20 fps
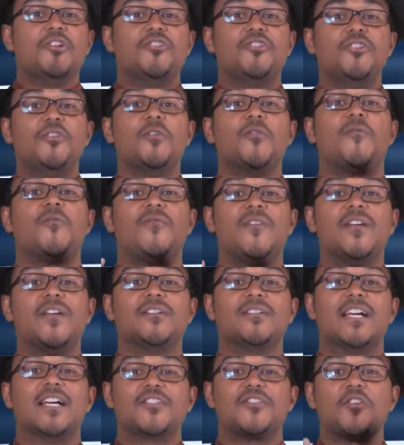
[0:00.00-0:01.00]
Do you
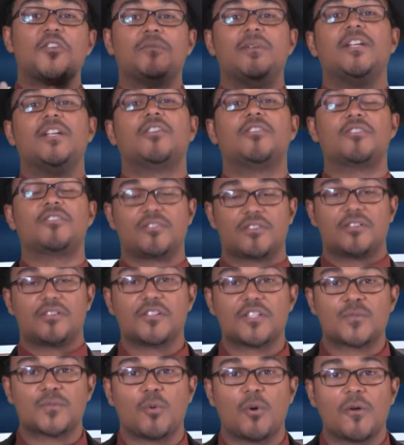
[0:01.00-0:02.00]
feel like too many cooks are
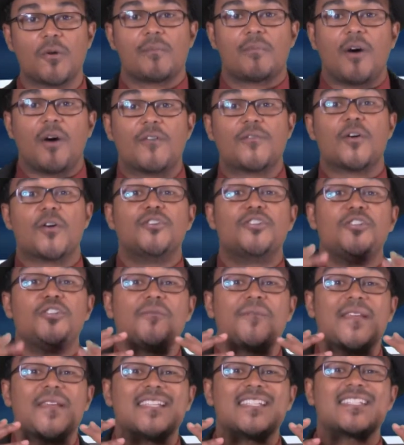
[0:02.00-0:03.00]
going to spoil the broth? Or do
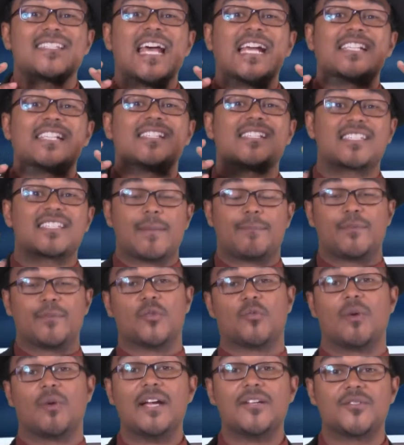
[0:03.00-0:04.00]
you think there's actually a step in
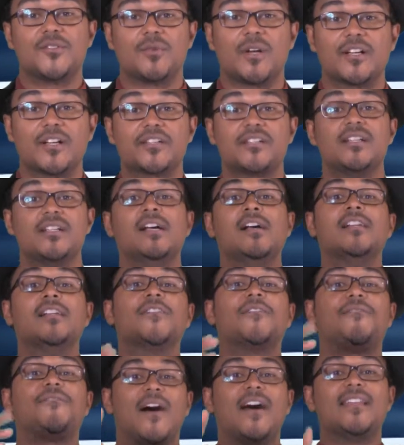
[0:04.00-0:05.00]
the right direction
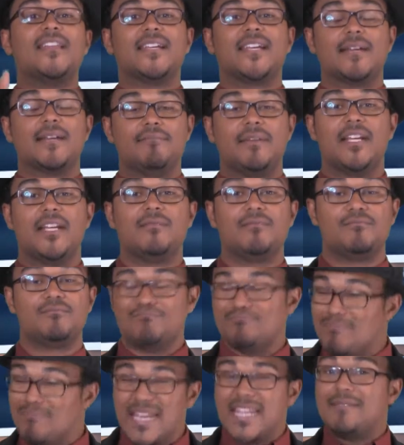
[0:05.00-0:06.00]
to finally get many
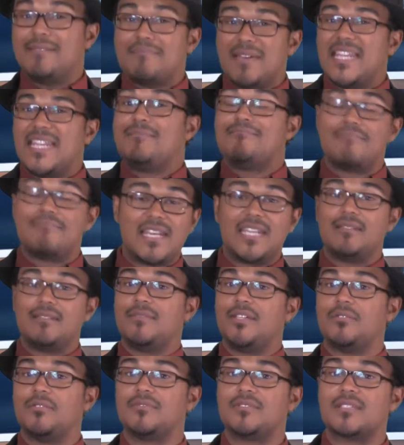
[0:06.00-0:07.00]

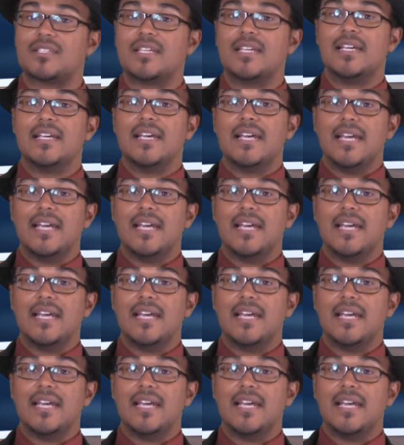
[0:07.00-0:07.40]
mutants